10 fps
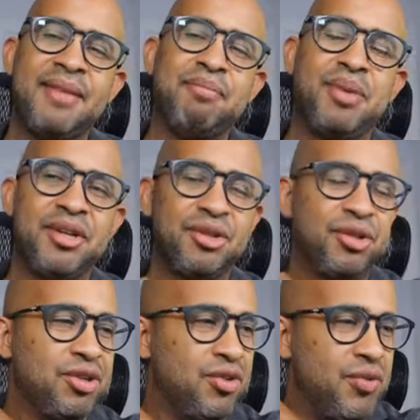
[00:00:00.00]
but you
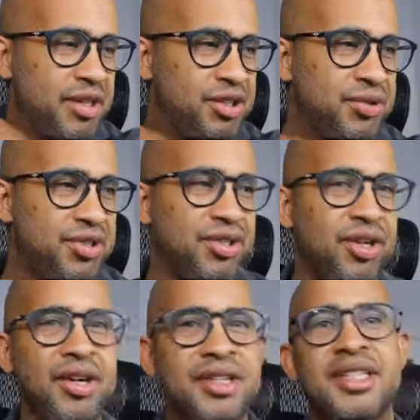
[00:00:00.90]
don't know where to
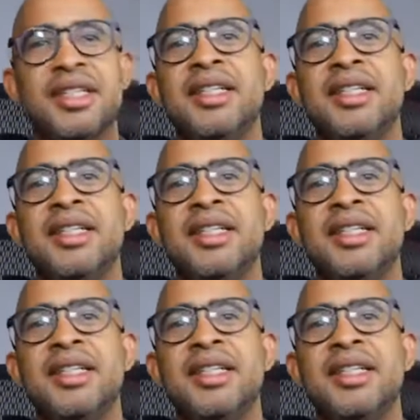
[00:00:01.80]
start,